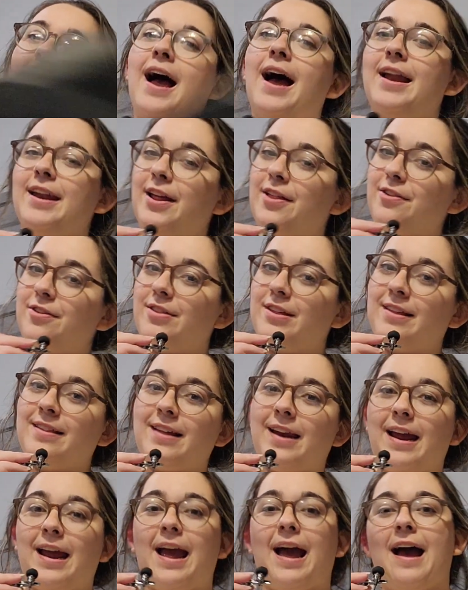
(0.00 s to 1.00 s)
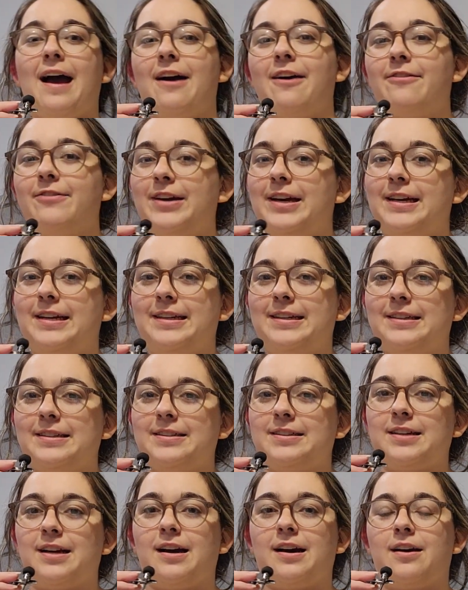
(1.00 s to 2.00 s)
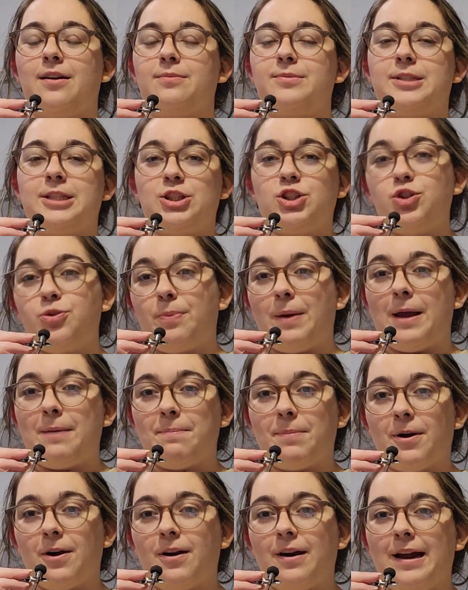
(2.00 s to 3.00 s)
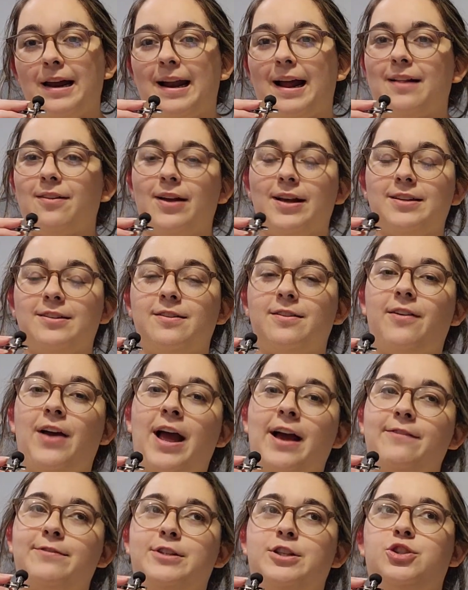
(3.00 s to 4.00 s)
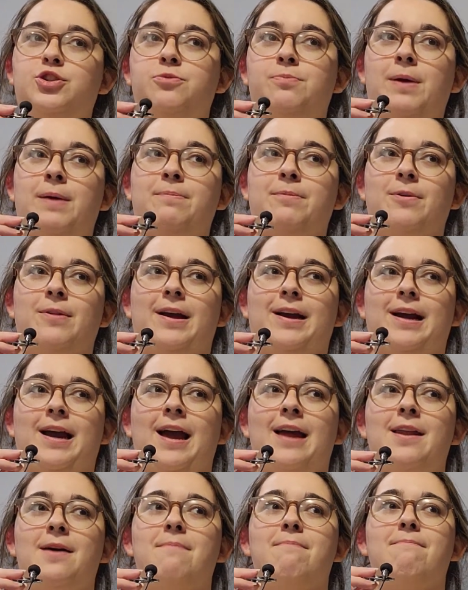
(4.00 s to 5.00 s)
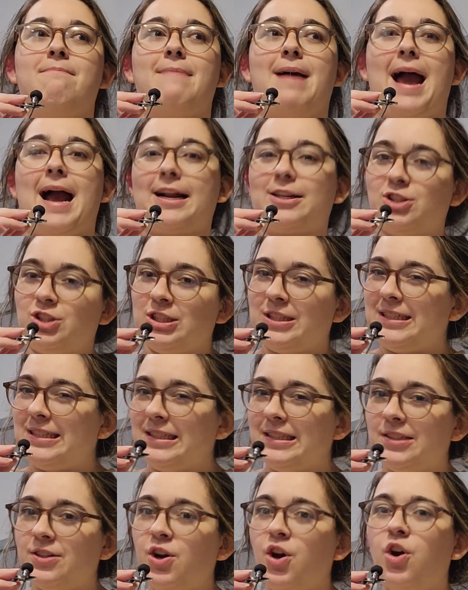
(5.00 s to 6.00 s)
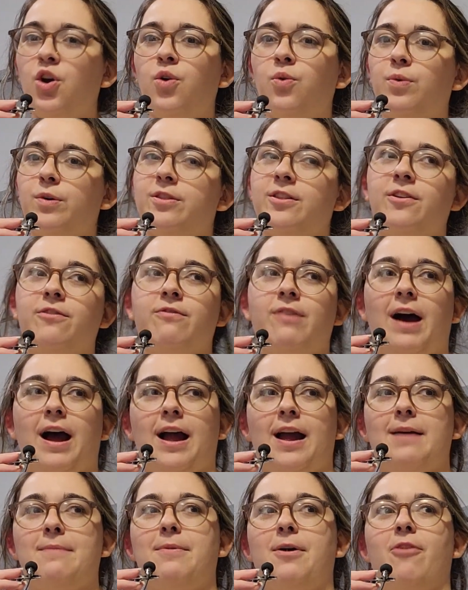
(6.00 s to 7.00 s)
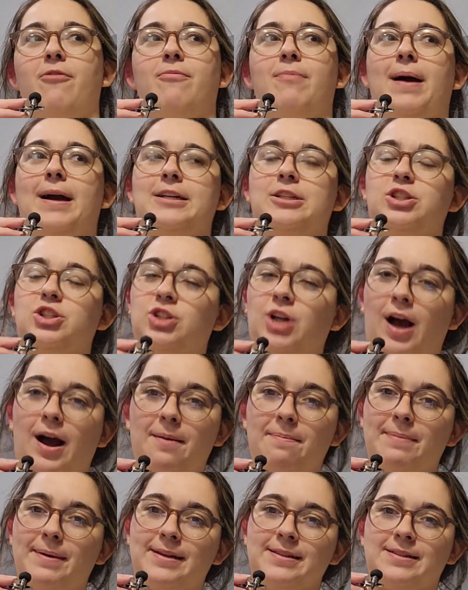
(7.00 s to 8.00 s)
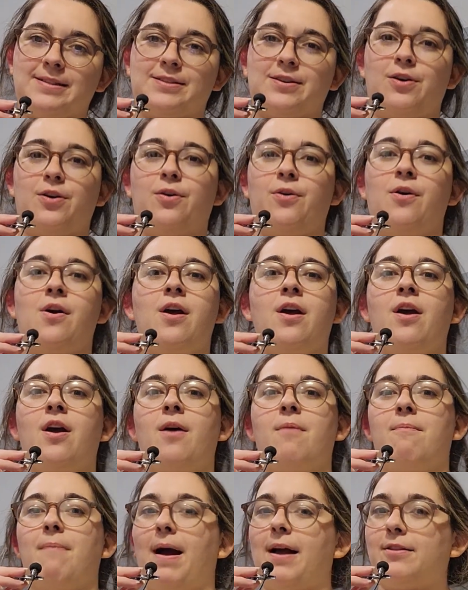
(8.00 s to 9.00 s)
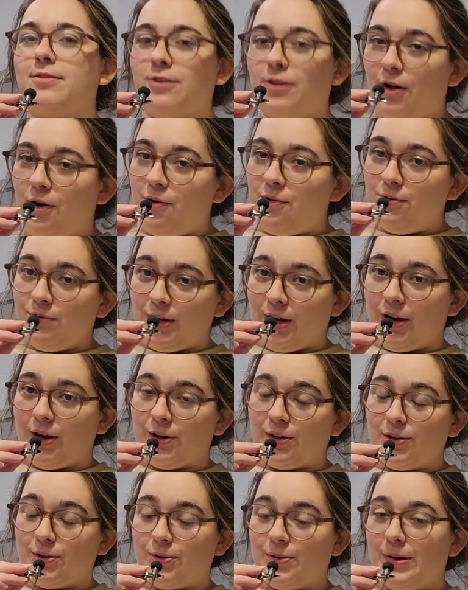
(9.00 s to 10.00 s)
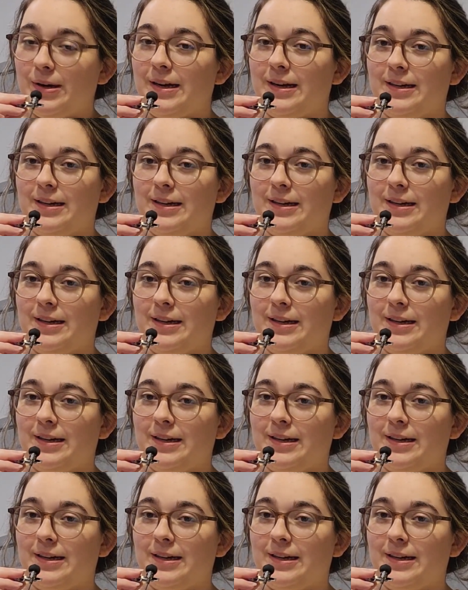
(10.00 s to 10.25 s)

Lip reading: Another thing that I have is tissue paper, and I like to have tissue paper that kind of matches with the vibe of my shop. And so my logo